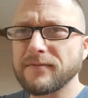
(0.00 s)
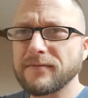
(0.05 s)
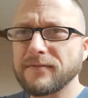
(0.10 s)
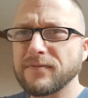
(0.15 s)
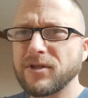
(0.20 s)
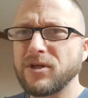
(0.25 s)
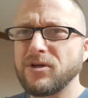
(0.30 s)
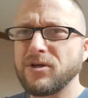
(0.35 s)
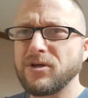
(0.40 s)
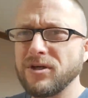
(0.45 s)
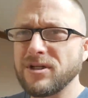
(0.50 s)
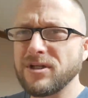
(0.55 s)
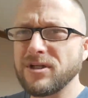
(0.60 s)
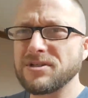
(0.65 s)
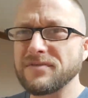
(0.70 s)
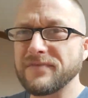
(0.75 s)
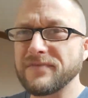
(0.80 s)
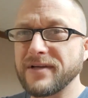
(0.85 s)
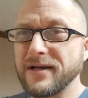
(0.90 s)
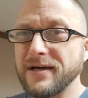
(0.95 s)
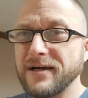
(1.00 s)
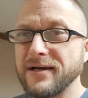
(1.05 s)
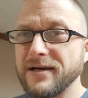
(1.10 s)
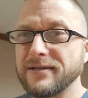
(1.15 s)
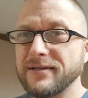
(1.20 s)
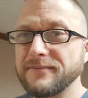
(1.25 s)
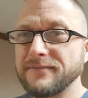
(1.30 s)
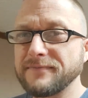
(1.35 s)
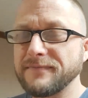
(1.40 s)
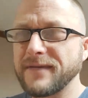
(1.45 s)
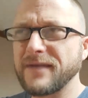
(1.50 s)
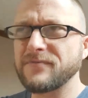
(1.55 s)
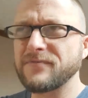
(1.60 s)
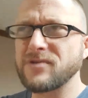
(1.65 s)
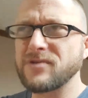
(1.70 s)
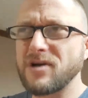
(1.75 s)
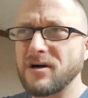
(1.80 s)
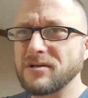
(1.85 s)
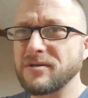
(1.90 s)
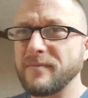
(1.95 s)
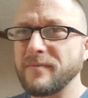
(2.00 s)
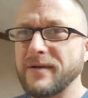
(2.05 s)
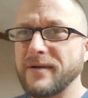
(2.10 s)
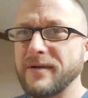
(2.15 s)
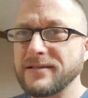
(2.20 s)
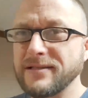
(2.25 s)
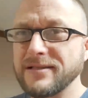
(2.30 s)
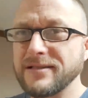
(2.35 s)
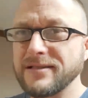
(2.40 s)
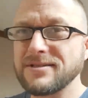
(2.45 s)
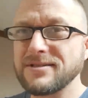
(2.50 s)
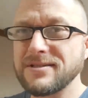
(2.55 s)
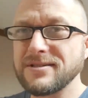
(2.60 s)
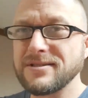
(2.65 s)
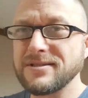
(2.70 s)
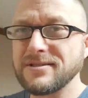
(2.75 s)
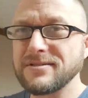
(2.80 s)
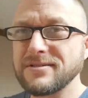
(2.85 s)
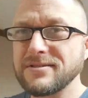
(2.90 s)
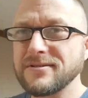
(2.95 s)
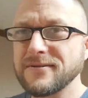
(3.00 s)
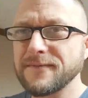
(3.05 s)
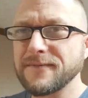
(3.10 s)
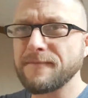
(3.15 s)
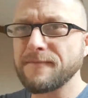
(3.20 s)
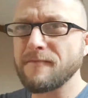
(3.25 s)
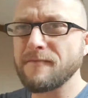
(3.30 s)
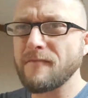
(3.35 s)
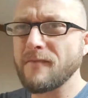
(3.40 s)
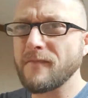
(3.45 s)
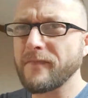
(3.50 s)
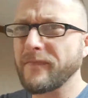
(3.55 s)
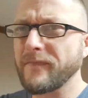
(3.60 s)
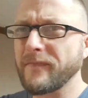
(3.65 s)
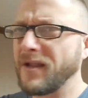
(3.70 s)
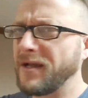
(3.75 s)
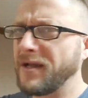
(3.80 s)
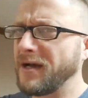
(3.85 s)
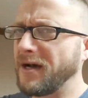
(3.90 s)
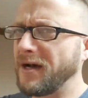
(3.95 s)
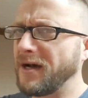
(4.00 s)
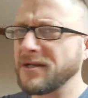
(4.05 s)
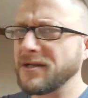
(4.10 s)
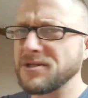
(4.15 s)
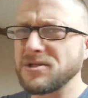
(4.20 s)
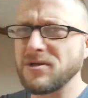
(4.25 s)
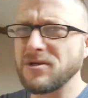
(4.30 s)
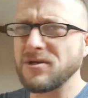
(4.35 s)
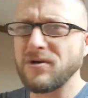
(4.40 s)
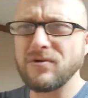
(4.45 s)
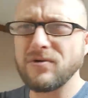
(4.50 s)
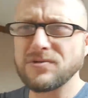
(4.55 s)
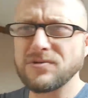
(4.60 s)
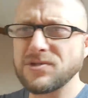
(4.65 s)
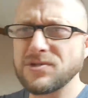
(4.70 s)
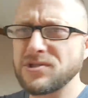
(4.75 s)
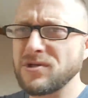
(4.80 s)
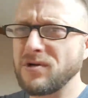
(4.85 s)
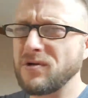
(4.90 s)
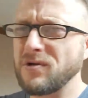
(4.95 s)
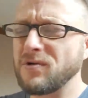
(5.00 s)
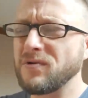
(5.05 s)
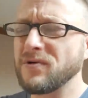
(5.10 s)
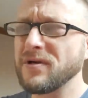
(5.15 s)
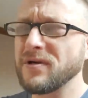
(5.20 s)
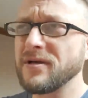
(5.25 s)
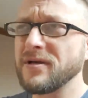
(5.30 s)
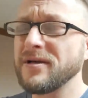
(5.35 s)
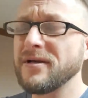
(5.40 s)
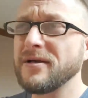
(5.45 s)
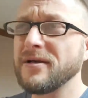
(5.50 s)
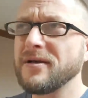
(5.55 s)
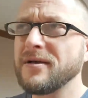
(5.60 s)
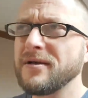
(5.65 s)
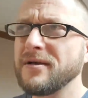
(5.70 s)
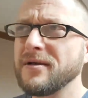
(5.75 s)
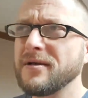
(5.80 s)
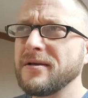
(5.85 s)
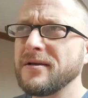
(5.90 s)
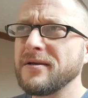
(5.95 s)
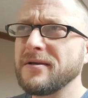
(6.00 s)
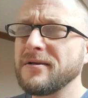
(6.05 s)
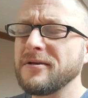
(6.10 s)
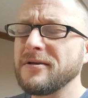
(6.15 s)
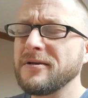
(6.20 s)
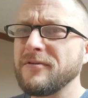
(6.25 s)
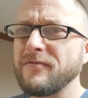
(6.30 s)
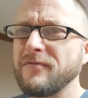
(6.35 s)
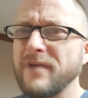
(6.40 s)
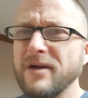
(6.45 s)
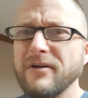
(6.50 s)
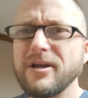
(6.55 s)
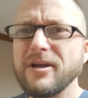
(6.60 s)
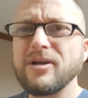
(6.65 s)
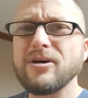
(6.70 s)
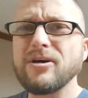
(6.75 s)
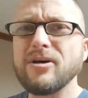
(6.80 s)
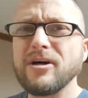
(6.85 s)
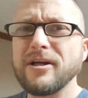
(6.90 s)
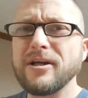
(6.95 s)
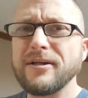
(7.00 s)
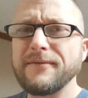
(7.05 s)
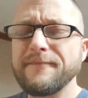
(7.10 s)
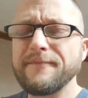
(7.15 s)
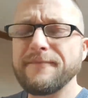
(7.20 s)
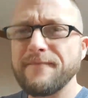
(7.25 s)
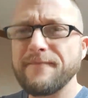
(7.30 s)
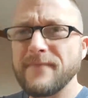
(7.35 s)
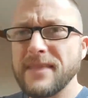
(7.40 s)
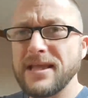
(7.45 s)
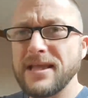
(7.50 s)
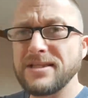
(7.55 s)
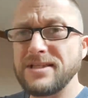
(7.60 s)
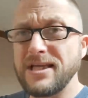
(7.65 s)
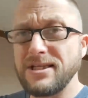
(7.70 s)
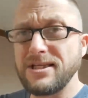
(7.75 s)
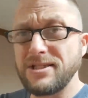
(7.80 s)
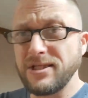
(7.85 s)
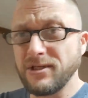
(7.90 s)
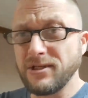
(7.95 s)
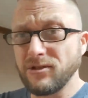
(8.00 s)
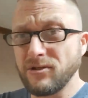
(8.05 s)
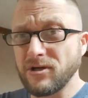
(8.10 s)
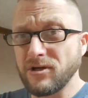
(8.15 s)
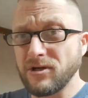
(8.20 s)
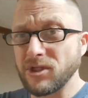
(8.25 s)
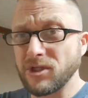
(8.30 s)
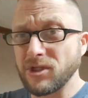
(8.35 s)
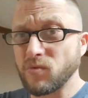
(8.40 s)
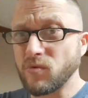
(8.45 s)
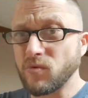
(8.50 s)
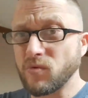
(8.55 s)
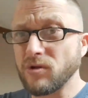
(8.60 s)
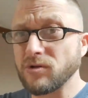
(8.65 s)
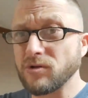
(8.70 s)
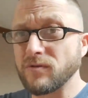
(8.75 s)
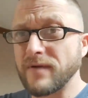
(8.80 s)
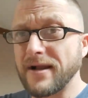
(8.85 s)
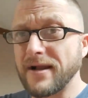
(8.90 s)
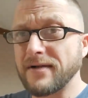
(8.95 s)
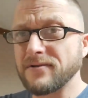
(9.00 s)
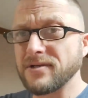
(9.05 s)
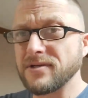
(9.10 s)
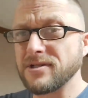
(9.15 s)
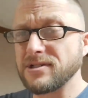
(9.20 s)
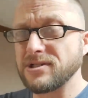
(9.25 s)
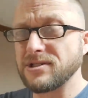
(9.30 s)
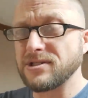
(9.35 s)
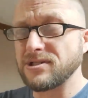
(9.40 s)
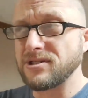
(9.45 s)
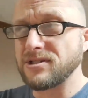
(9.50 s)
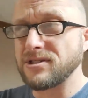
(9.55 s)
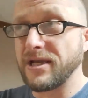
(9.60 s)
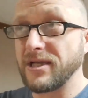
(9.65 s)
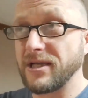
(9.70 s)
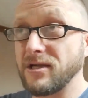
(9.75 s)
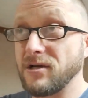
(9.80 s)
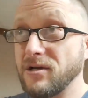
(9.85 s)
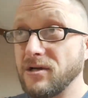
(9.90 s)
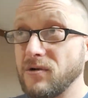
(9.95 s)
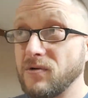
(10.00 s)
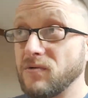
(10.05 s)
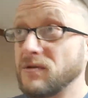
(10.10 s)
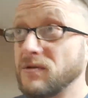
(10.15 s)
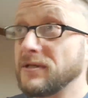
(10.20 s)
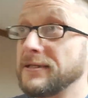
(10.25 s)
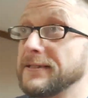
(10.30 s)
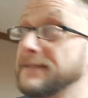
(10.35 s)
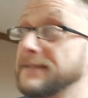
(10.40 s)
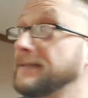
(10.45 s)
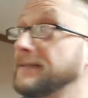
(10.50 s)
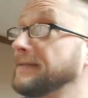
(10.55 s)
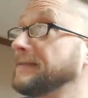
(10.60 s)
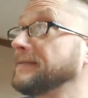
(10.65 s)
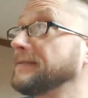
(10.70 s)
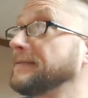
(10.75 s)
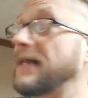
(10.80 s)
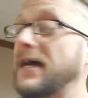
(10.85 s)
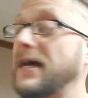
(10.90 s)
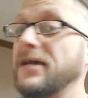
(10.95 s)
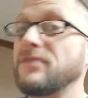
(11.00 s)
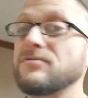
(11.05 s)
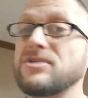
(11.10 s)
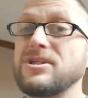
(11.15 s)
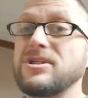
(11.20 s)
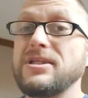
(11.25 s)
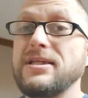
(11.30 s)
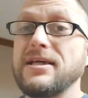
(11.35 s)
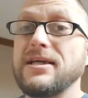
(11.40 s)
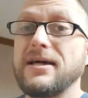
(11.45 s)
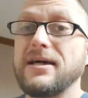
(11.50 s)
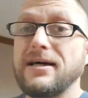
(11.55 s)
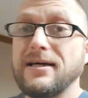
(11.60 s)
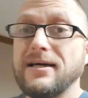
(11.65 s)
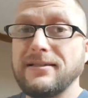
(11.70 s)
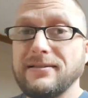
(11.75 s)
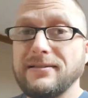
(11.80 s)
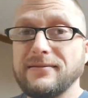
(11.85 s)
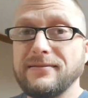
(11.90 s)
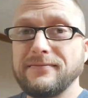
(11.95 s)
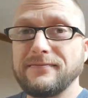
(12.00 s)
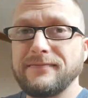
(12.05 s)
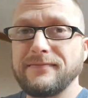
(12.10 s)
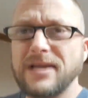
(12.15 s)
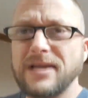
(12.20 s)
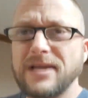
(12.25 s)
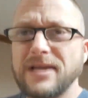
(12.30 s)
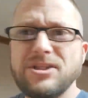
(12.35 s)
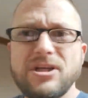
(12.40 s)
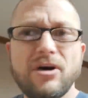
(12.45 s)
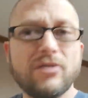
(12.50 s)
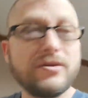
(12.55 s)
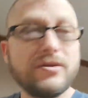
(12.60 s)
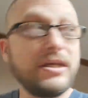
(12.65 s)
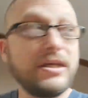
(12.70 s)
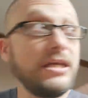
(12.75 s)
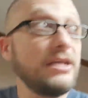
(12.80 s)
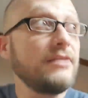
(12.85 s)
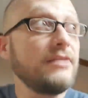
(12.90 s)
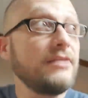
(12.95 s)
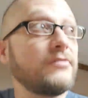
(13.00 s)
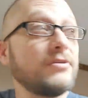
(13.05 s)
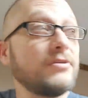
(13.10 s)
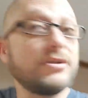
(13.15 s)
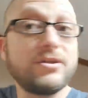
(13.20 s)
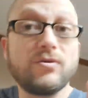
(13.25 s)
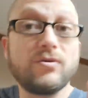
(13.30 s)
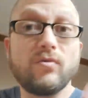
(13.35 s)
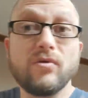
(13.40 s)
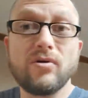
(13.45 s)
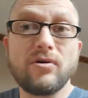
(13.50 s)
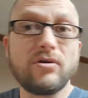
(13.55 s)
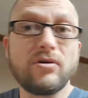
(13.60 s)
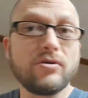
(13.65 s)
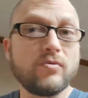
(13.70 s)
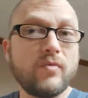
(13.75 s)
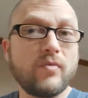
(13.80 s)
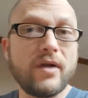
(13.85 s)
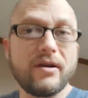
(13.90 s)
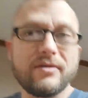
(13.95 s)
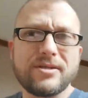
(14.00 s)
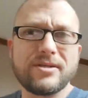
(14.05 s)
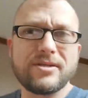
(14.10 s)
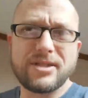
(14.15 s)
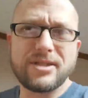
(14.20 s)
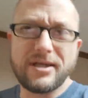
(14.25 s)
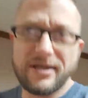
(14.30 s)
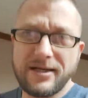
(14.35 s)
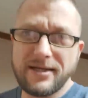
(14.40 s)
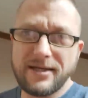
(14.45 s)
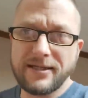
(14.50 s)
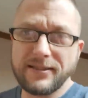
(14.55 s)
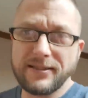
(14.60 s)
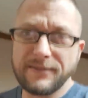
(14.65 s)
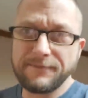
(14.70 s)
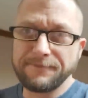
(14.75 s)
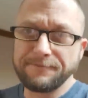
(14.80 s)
The goodness of God. I've talked about this. God is oh so very good. It's easy to look at the world around us and go, I don't see God. I see all the evil in the world. Where is God?